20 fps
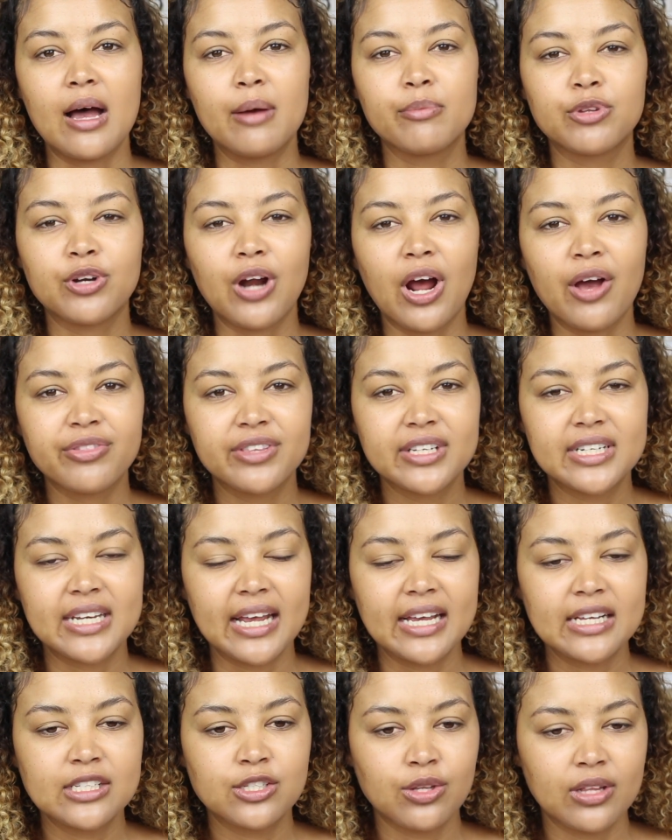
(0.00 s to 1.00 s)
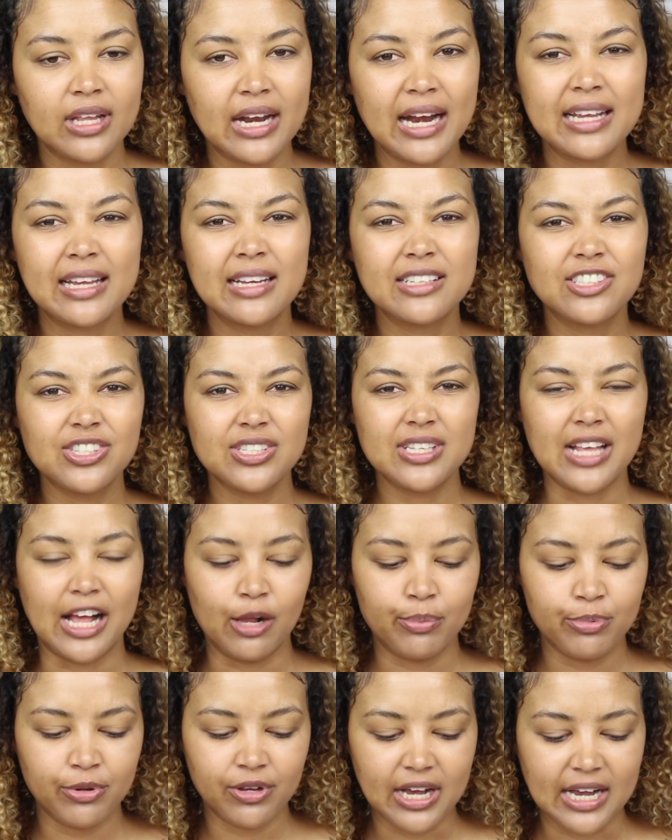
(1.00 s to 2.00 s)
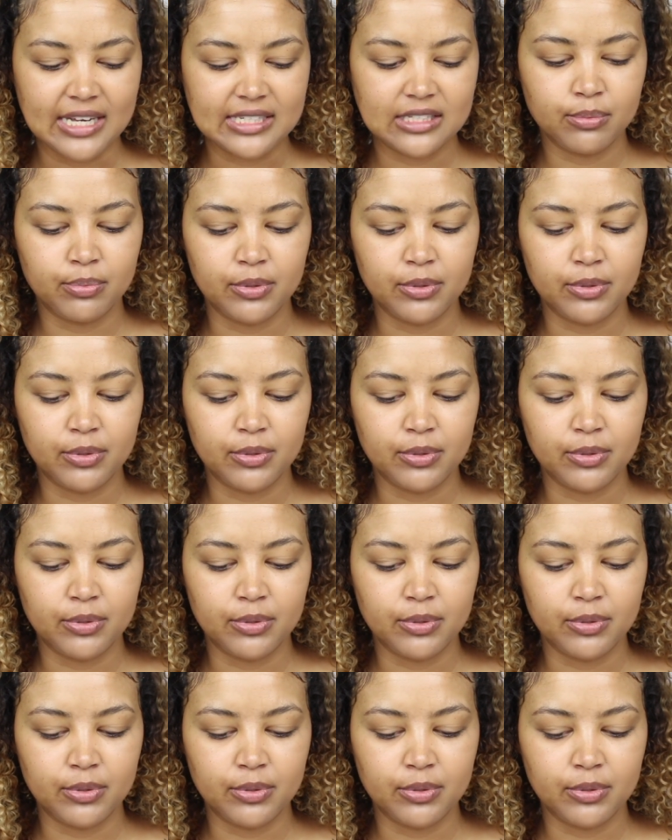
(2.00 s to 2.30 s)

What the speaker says: throughout the day, so that I can just help you guys a